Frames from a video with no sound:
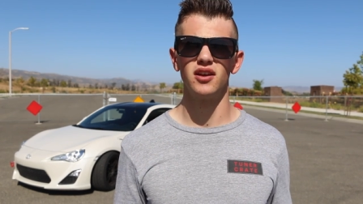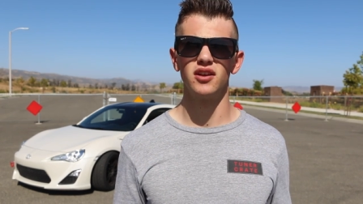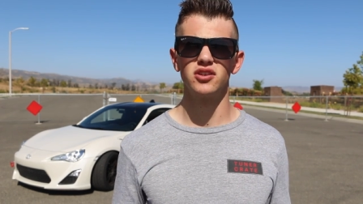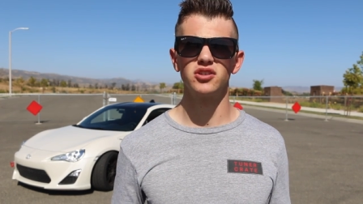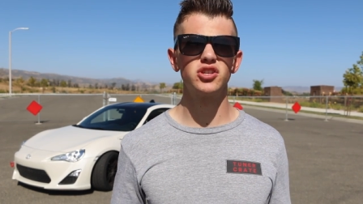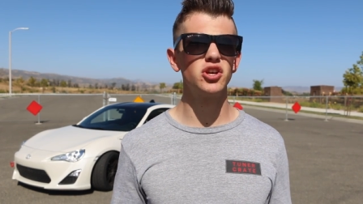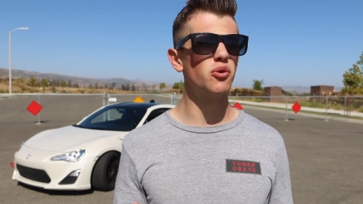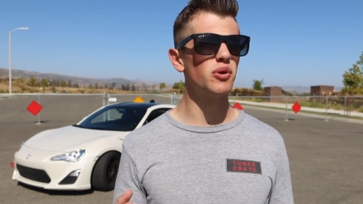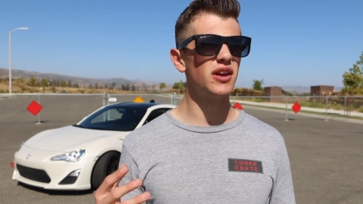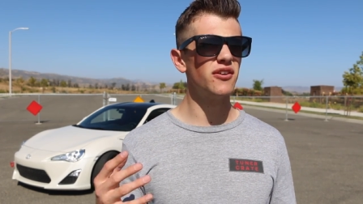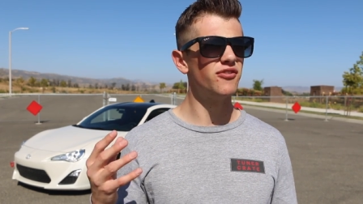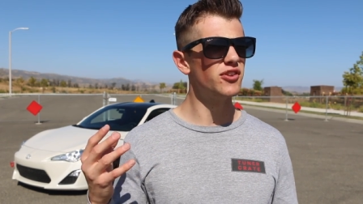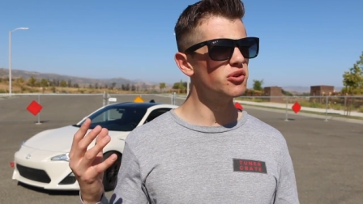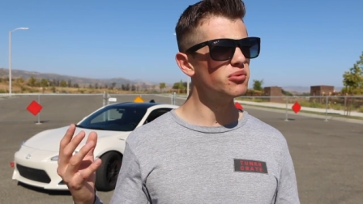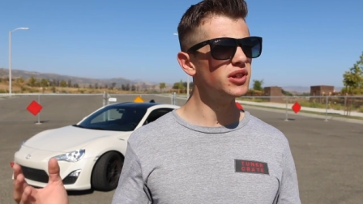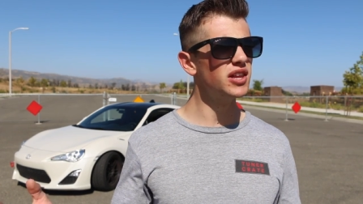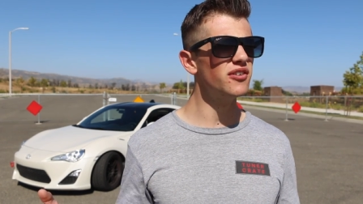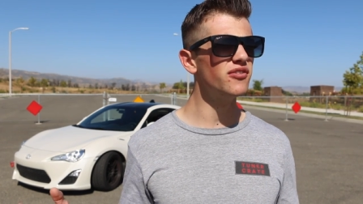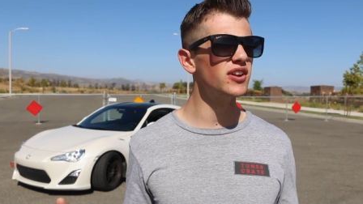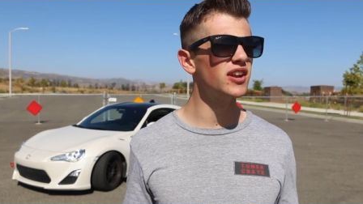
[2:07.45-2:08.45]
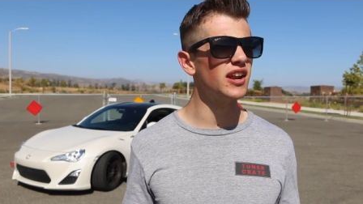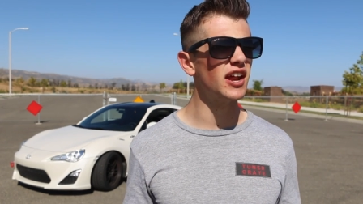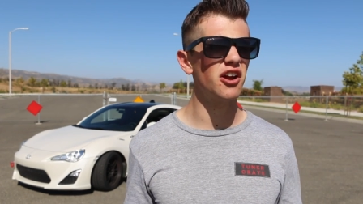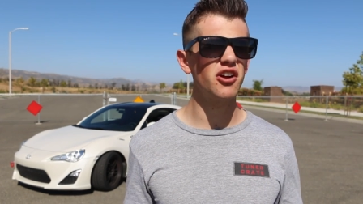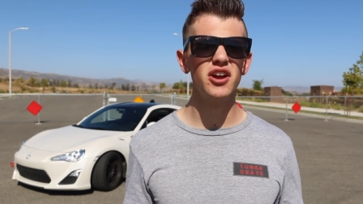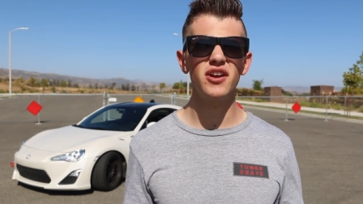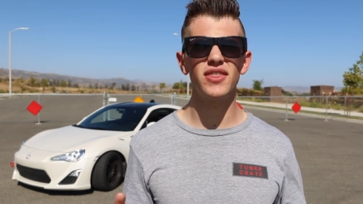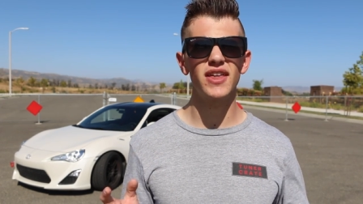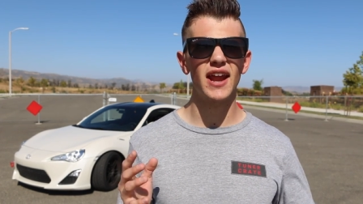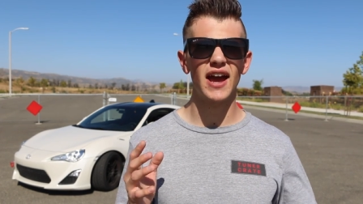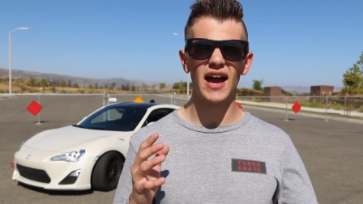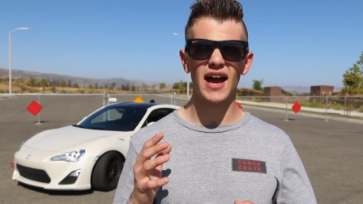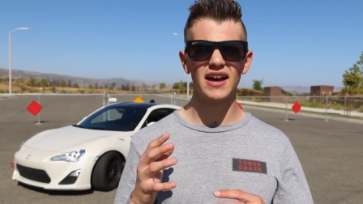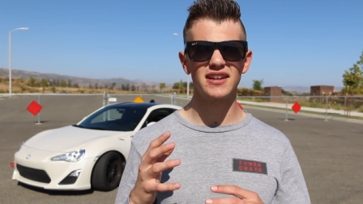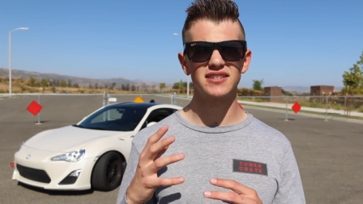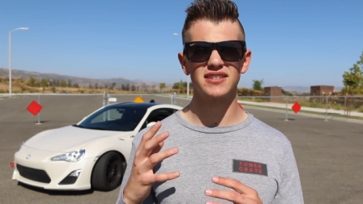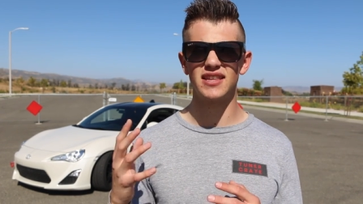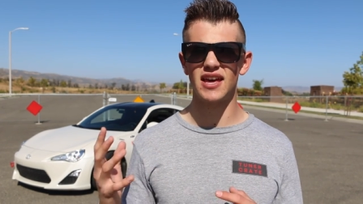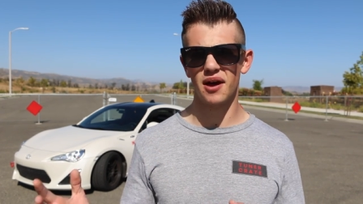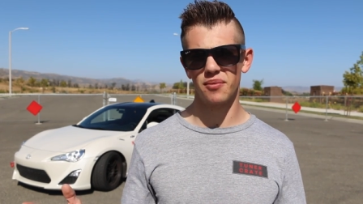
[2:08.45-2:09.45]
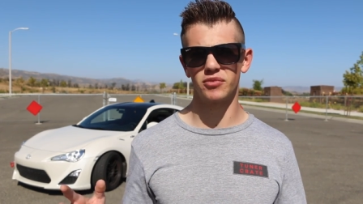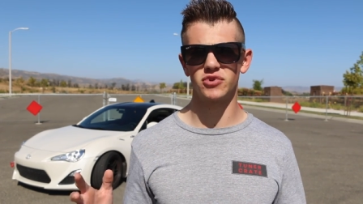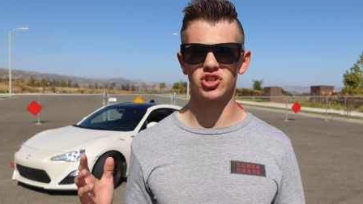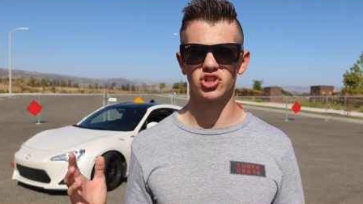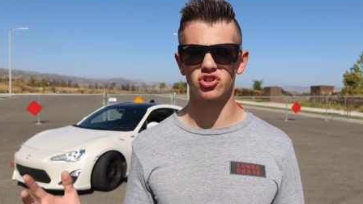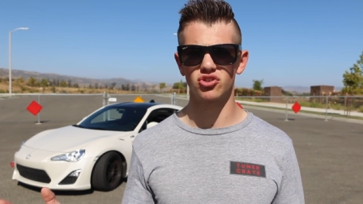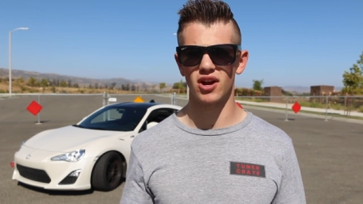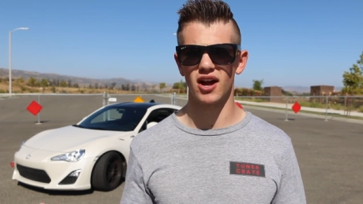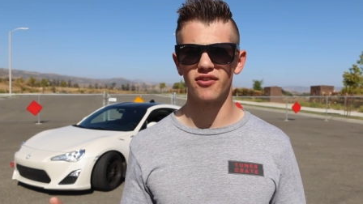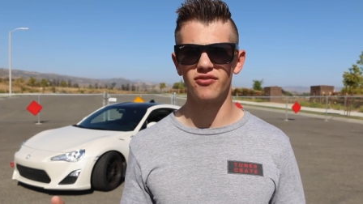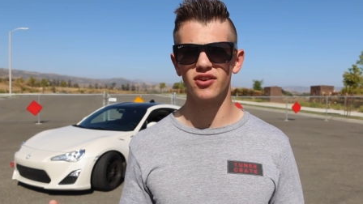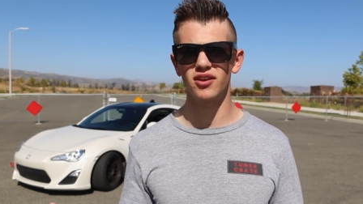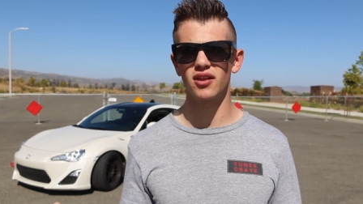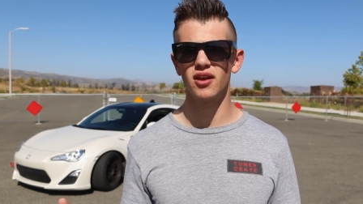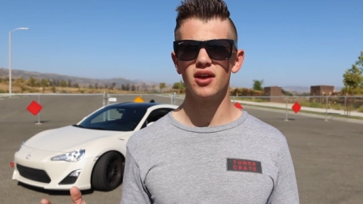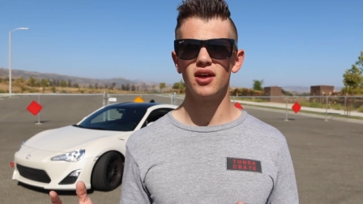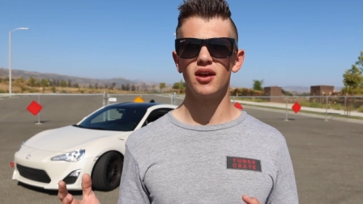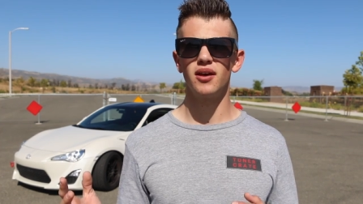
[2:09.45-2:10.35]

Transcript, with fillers: So if you live in an area that has that much traffic,